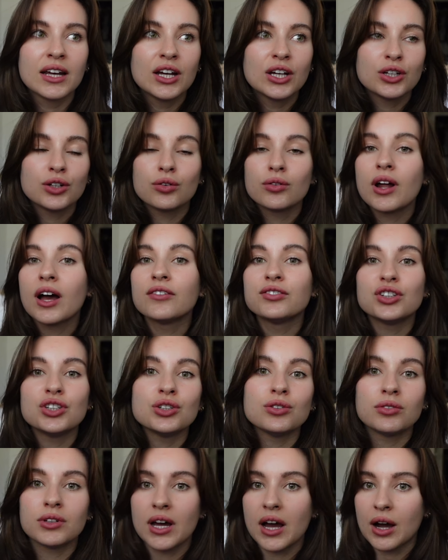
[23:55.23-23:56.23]
you don't have to
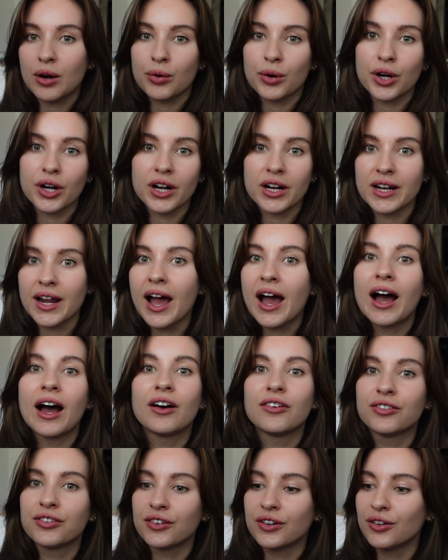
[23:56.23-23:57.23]
do an hour and a
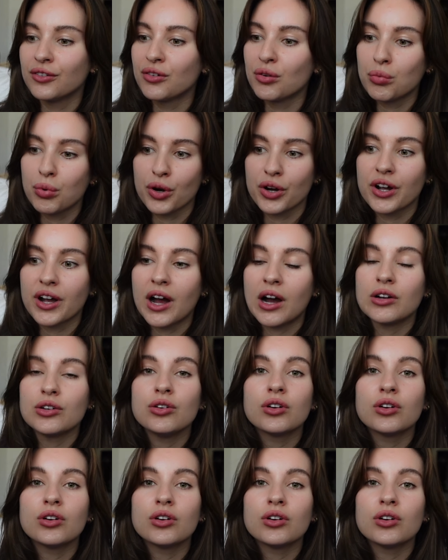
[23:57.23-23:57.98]
half of a workout.